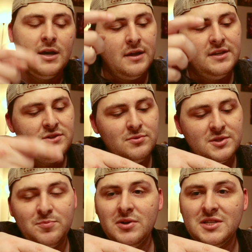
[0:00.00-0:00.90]
Yeah, this
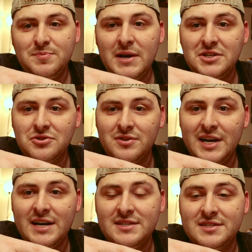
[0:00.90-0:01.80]
one's pretty special,
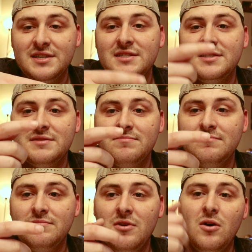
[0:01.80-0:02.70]
guys, because
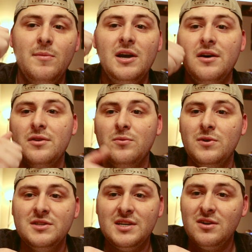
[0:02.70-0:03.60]
all my other
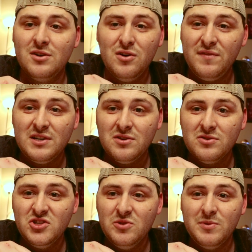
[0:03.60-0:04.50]
ones, I don't know if I
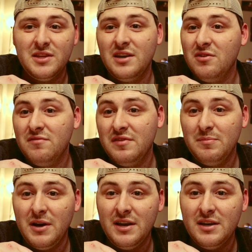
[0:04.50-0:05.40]
told you, but they don't fit
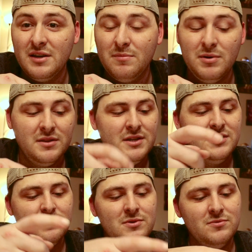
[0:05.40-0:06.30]
my head. But
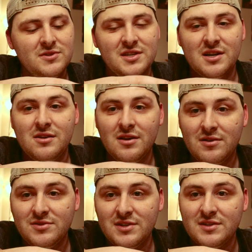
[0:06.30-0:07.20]
this one was the
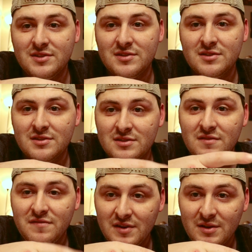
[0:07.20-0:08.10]
closest to
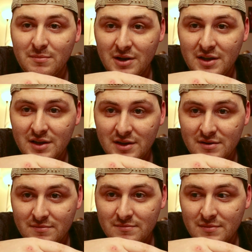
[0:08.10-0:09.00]
fitting my head.
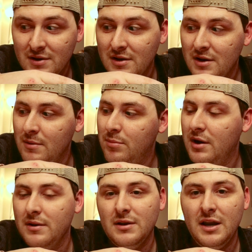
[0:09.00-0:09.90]

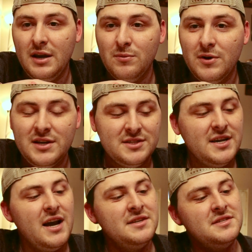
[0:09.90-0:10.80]
But anyways,
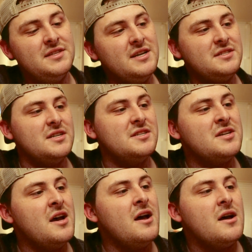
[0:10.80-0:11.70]
guys, this is
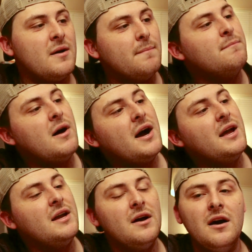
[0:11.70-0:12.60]
my